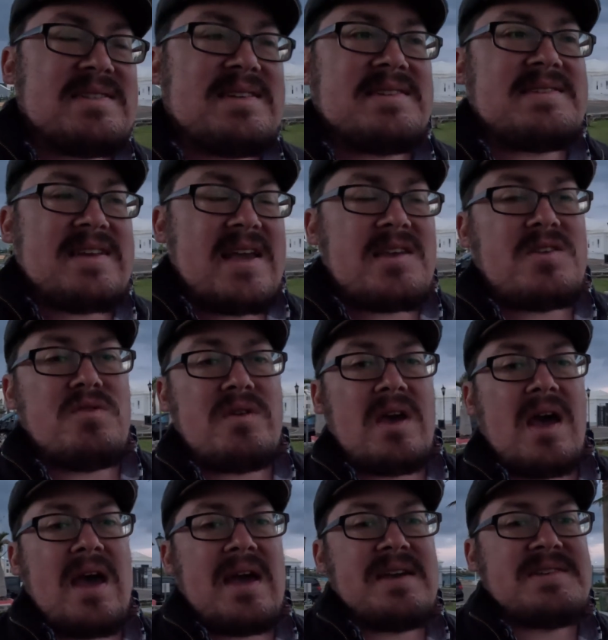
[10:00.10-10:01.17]
to take you
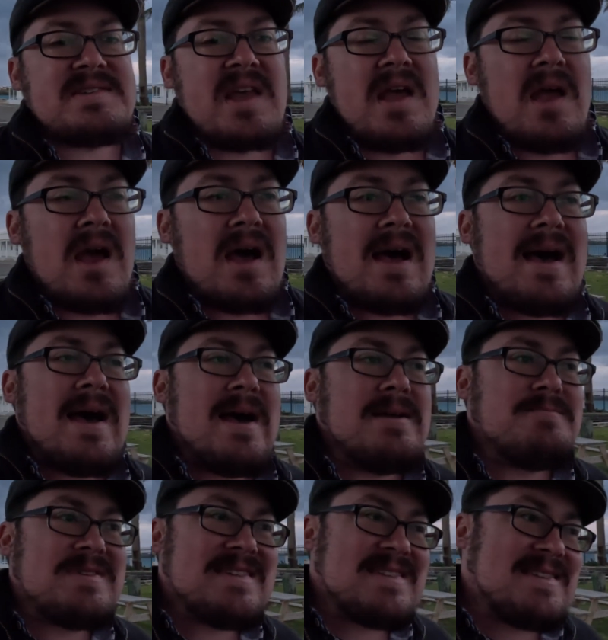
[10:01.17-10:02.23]
guys,
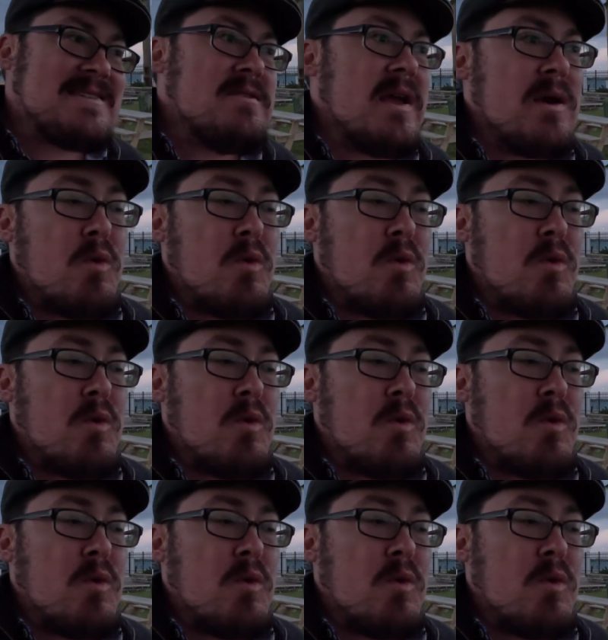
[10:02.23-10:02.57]
just